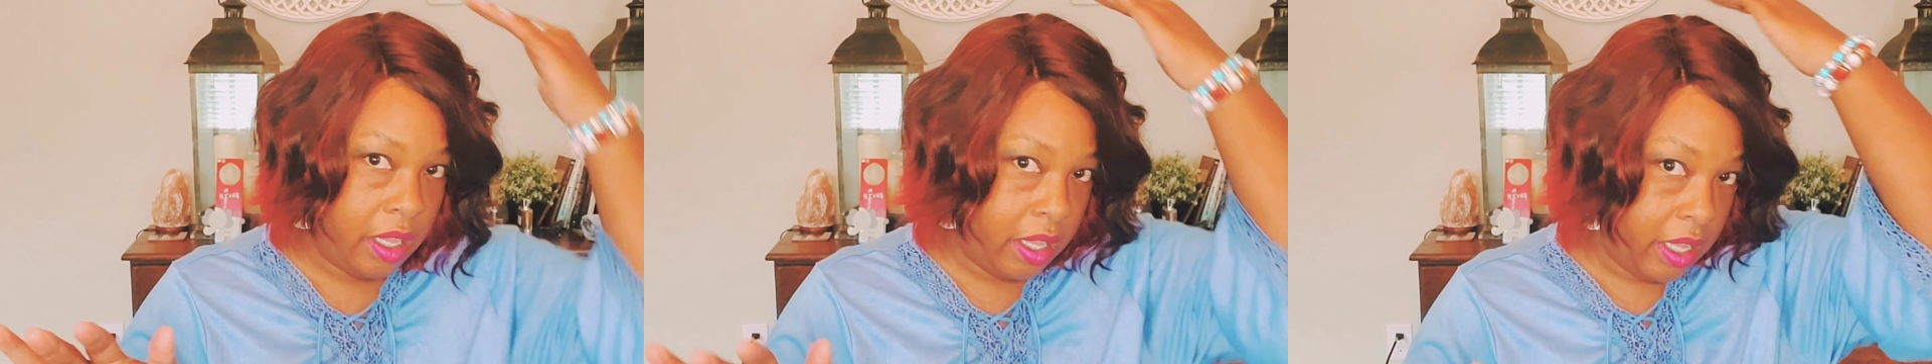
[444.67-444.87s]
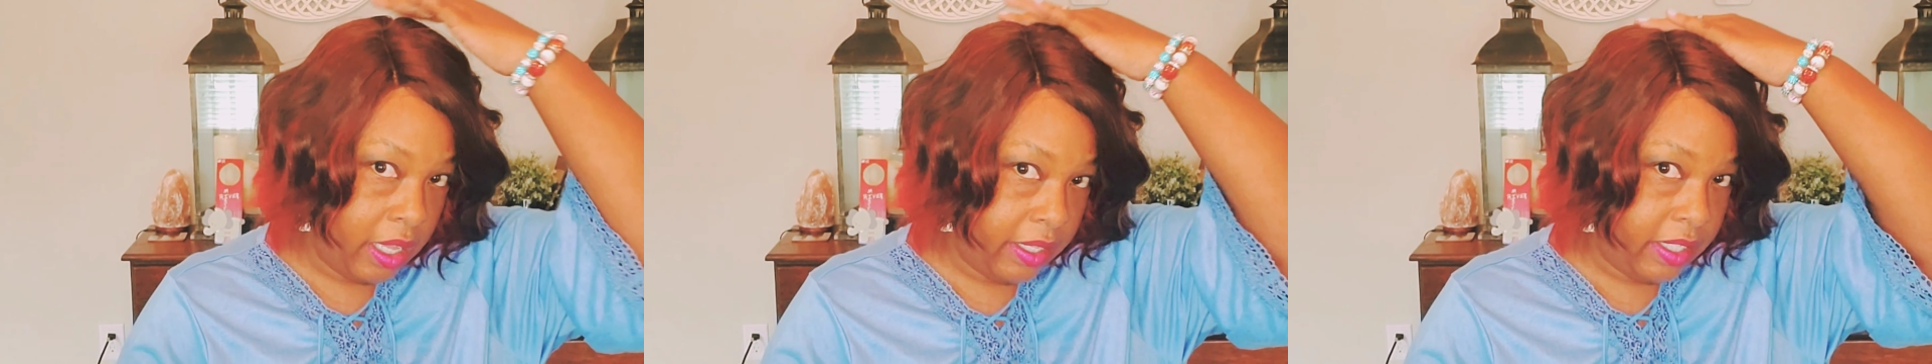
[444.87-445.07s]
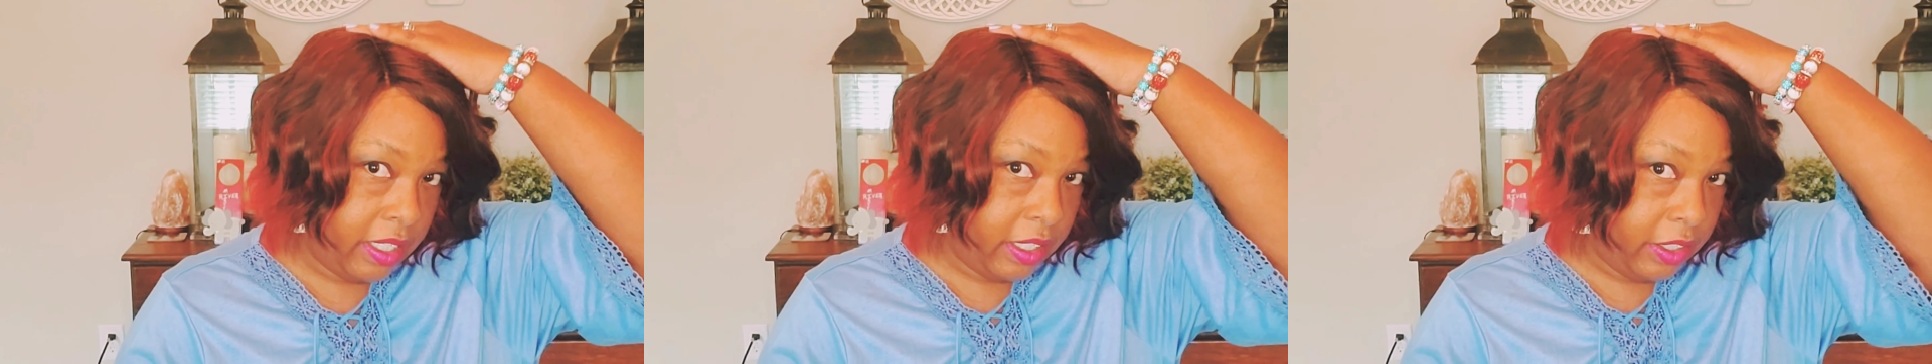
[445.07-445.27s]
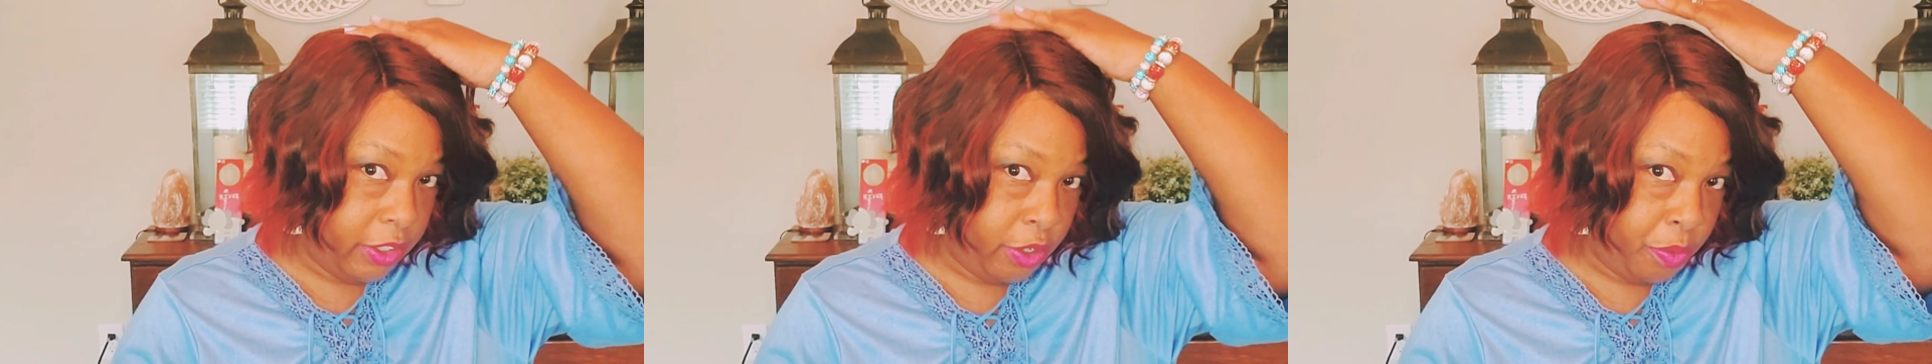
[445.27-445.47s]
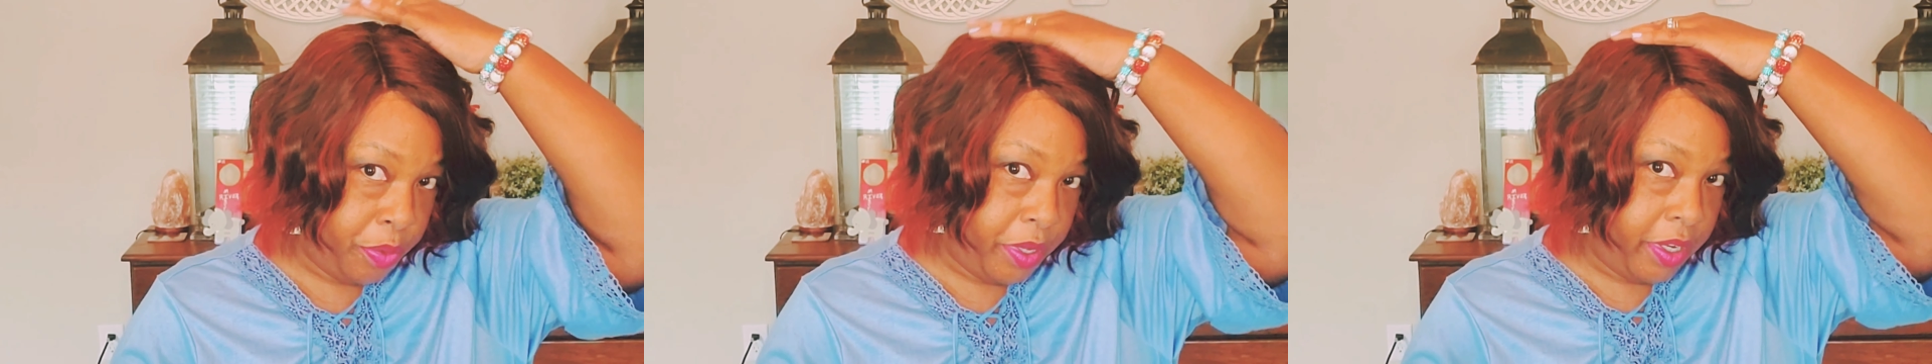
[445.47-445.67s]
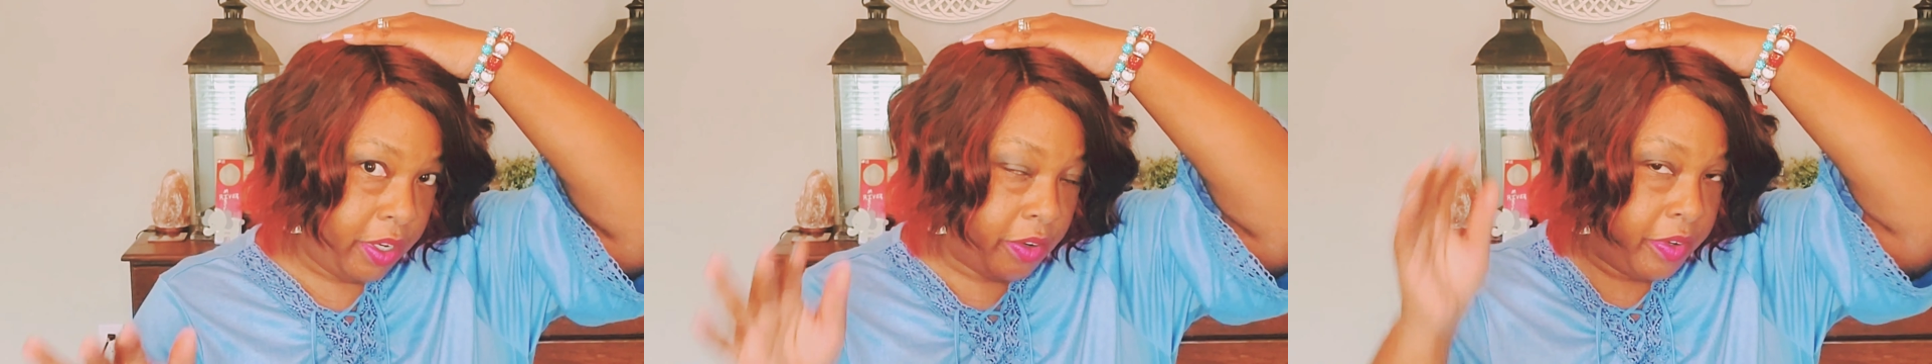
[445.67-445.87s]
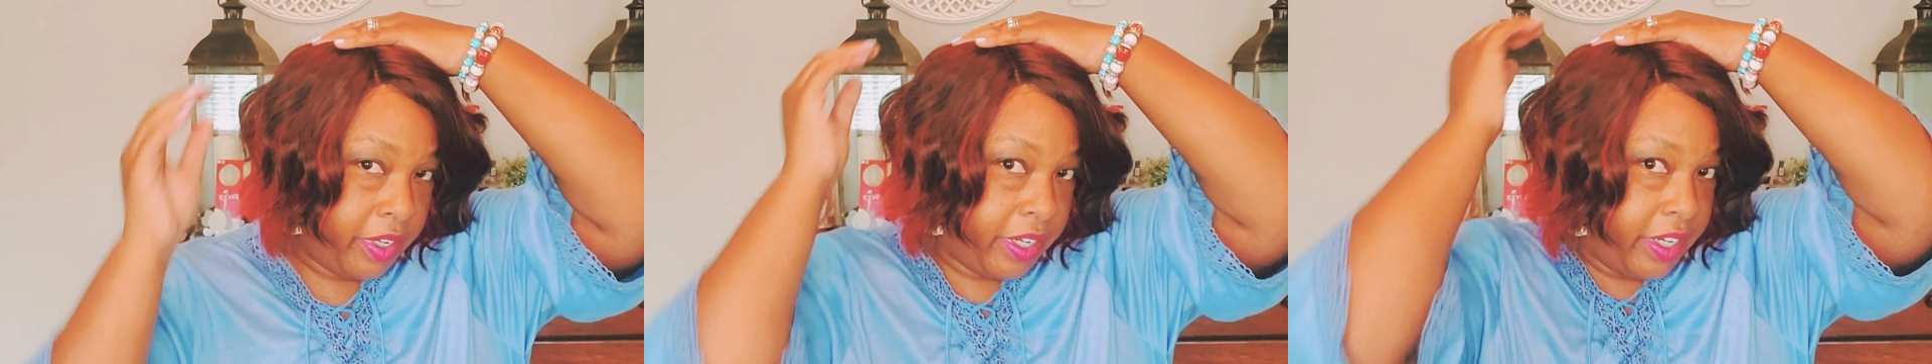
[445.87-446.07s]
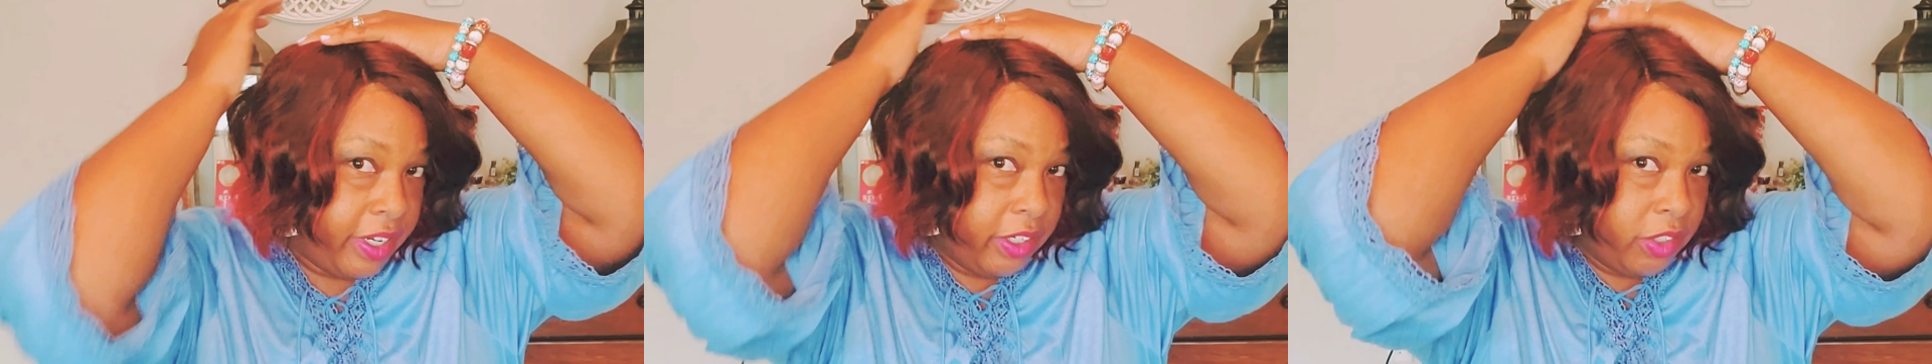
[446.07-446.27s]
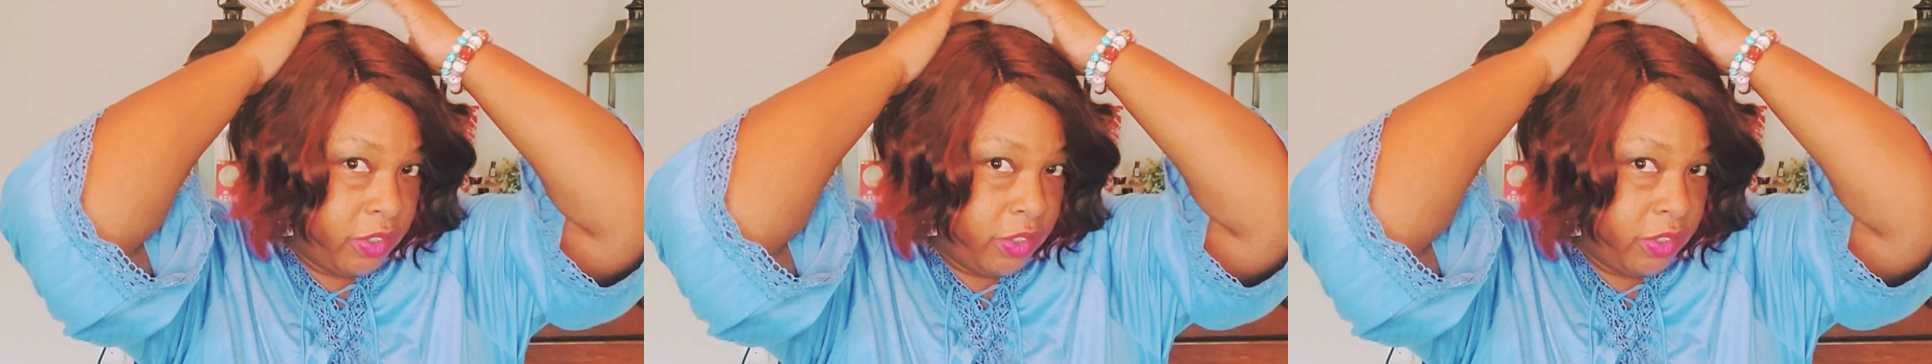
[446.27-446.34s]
I see a little puckering here,